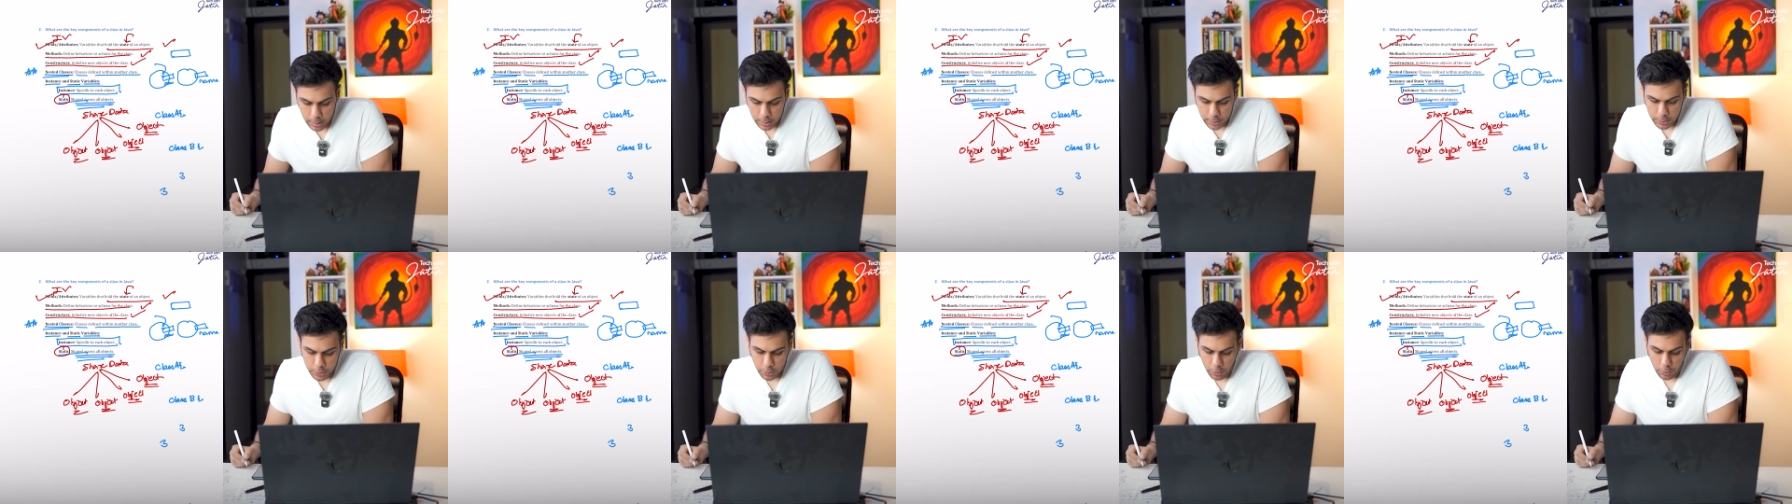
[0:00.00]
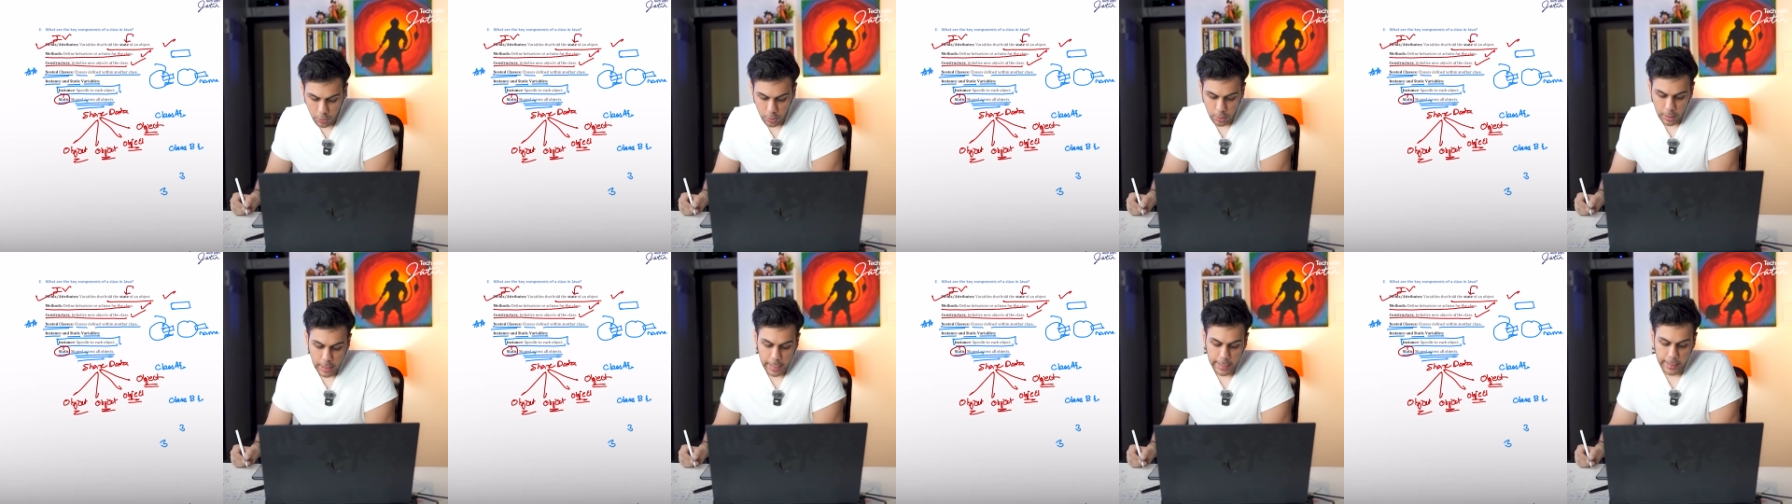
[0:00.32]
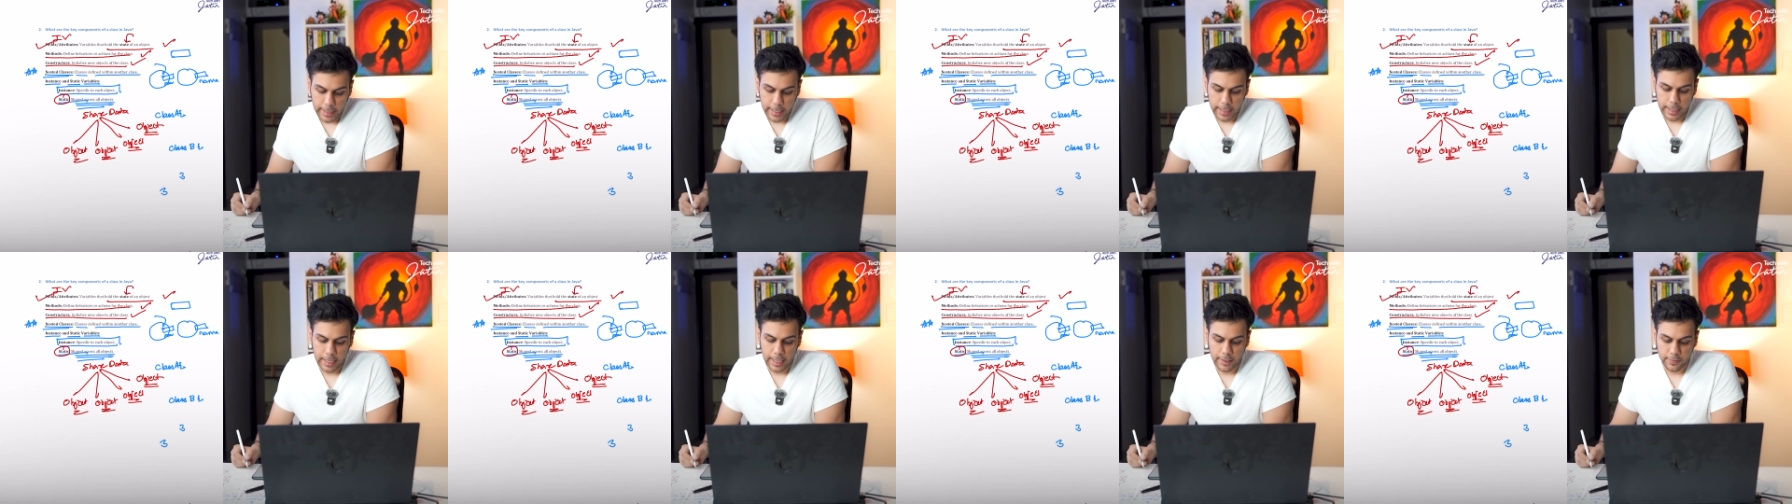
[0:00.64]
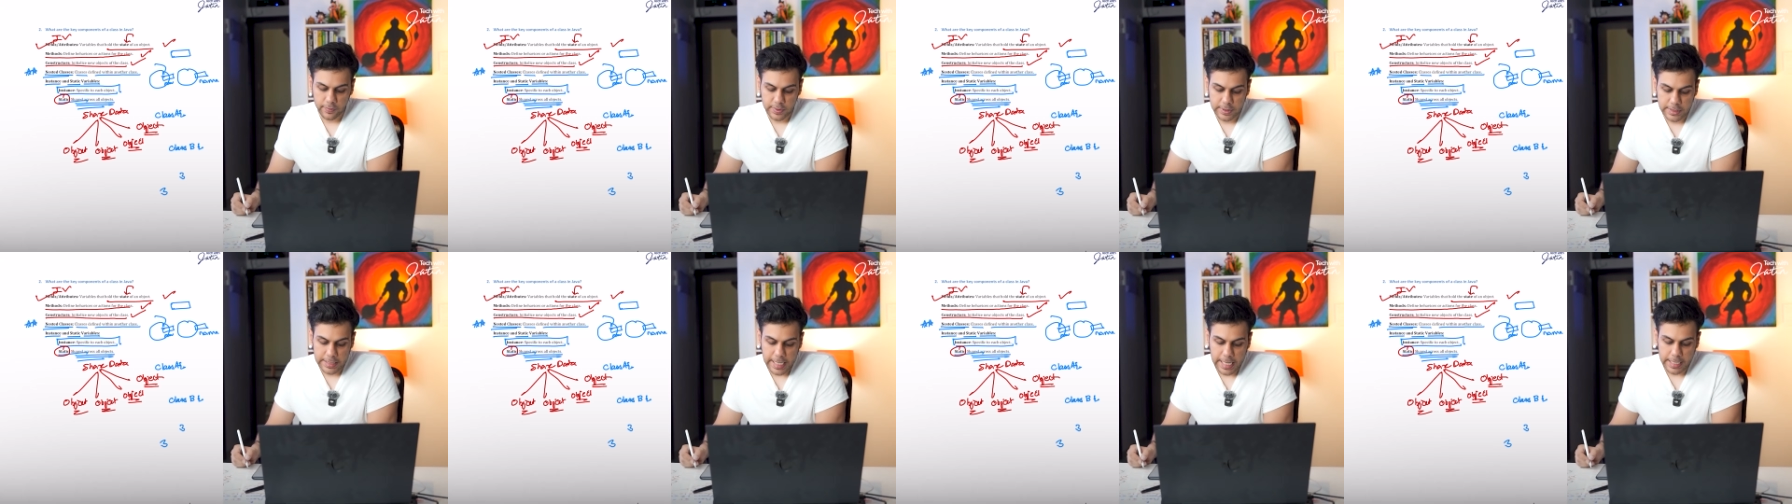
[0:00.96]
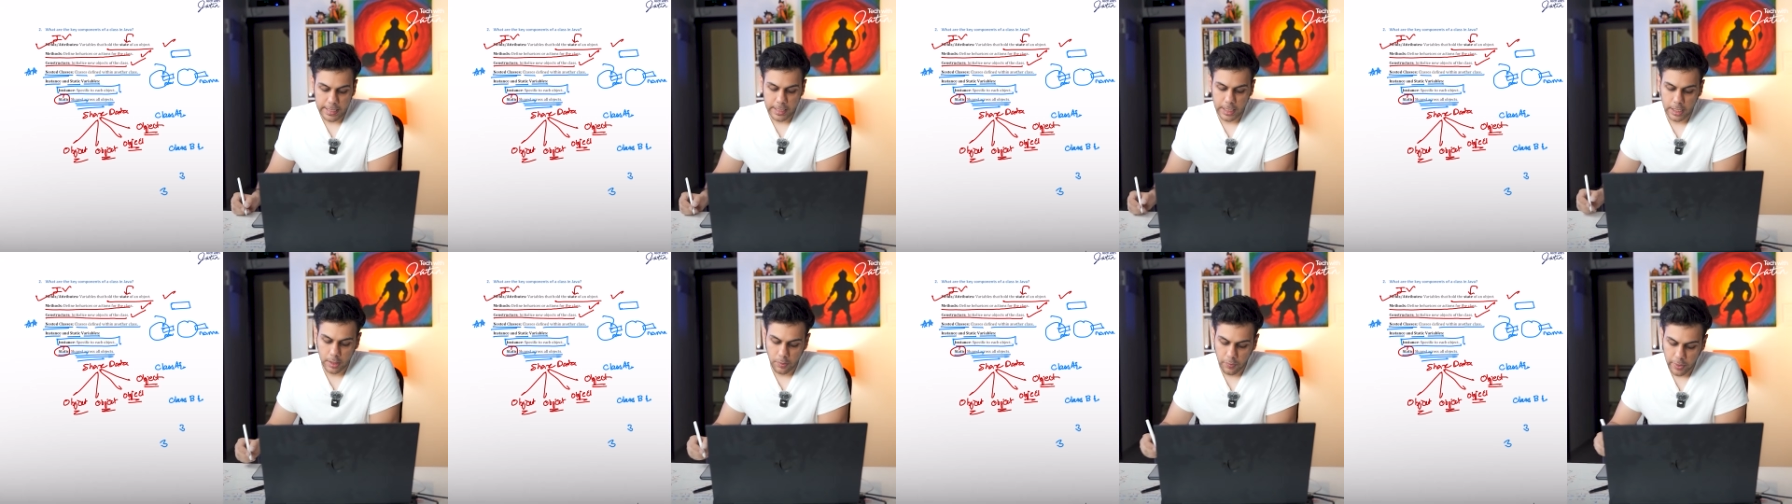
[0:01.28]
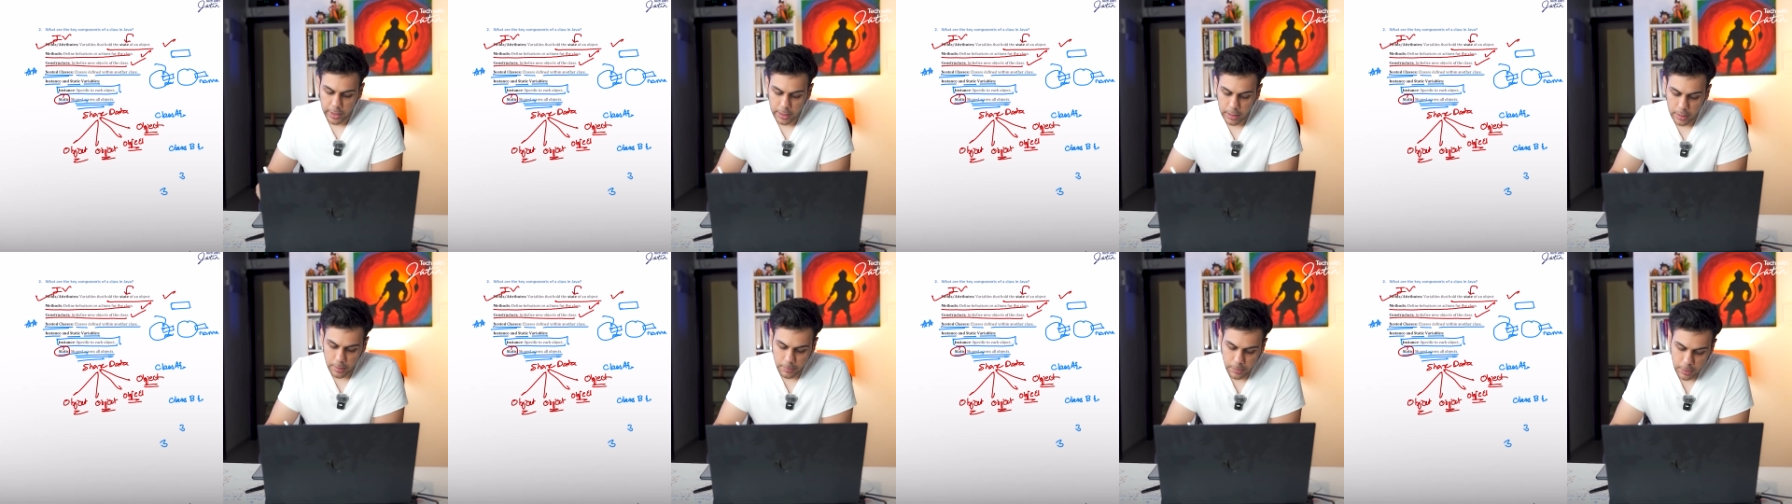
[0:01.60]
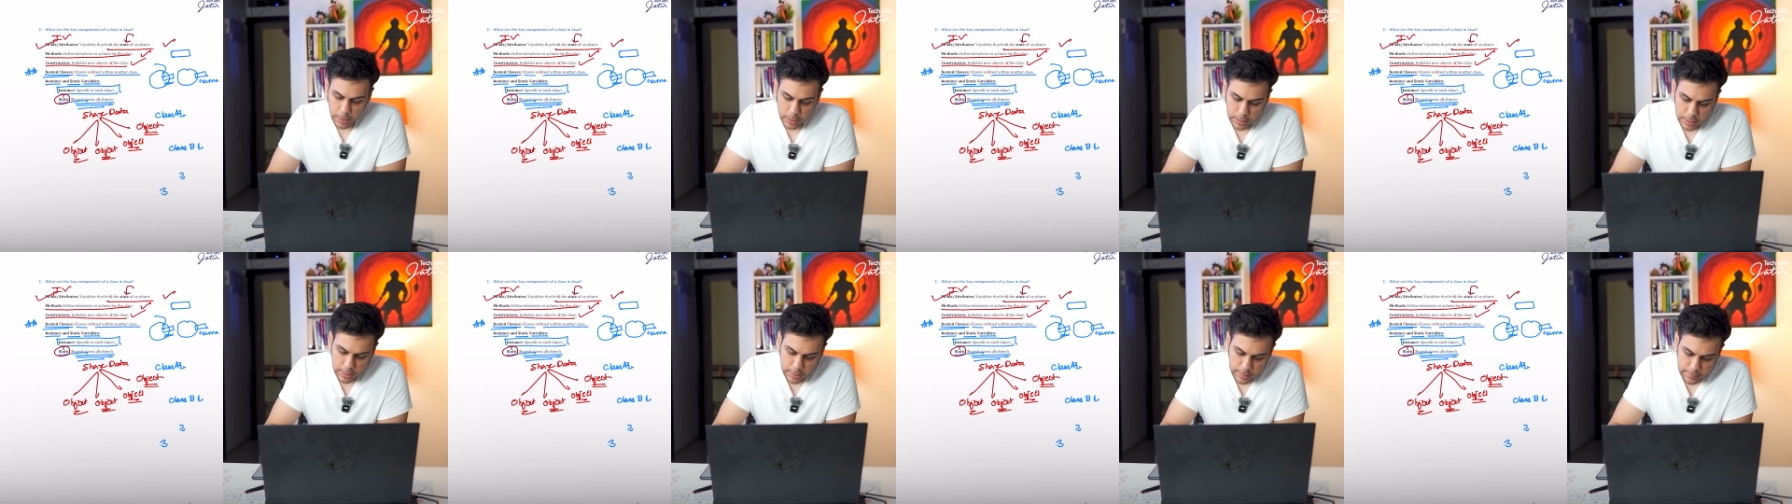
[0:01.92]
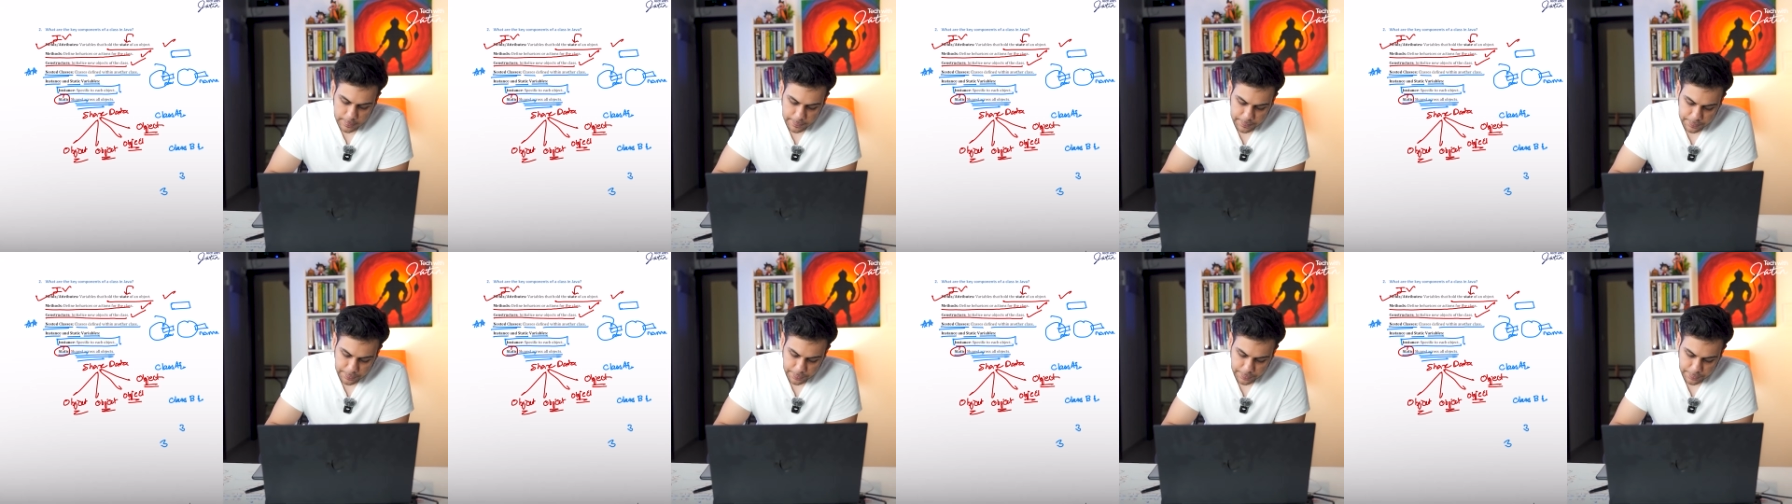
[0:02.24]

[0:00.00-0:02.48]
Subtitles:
So I can have static variables,